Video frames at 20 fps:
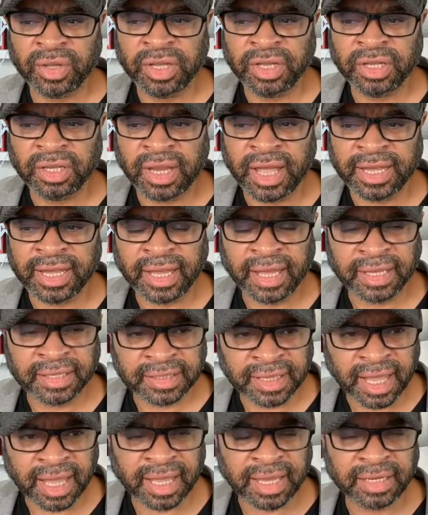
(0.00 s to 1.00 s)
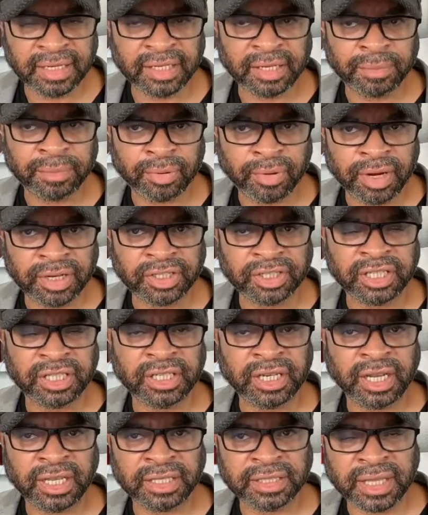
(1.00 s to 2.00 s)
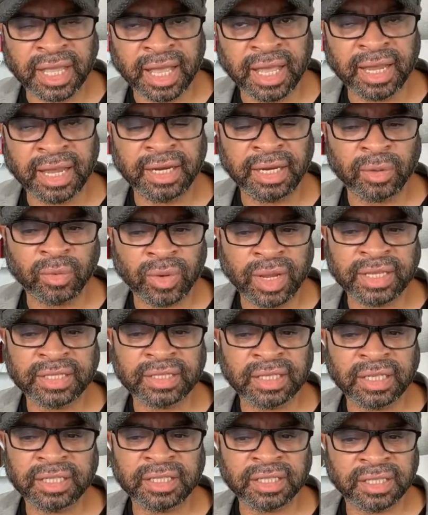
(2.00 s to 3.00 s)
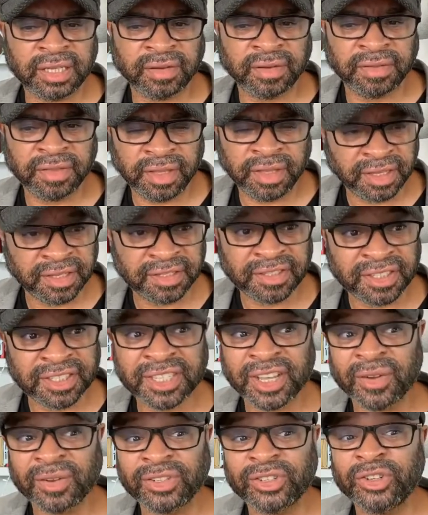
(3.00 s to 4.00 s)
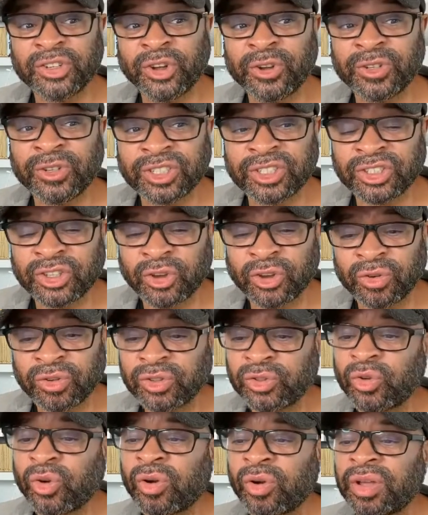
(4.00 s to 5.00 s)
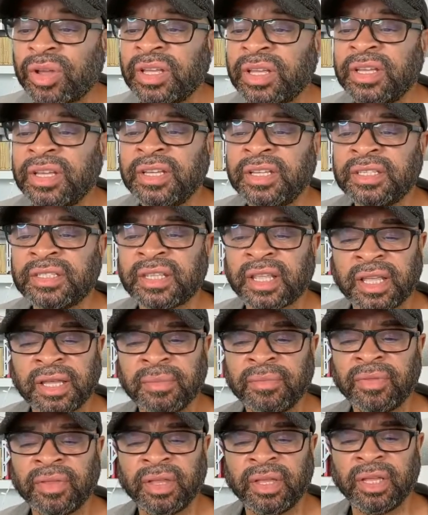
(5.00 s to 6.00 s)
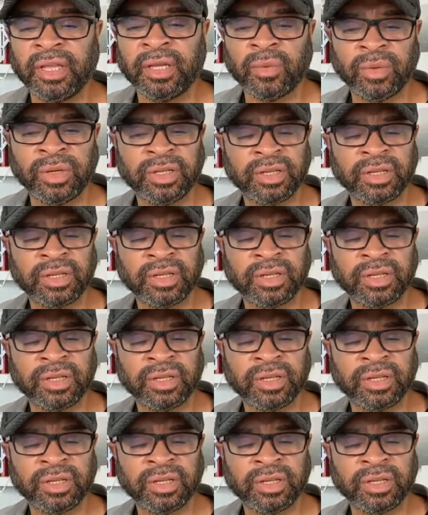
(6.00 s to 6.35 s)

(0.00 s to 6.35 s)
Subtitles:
like anxiety, depression, anxiety, restless, and everything, it's a serotonergic story. Same thing with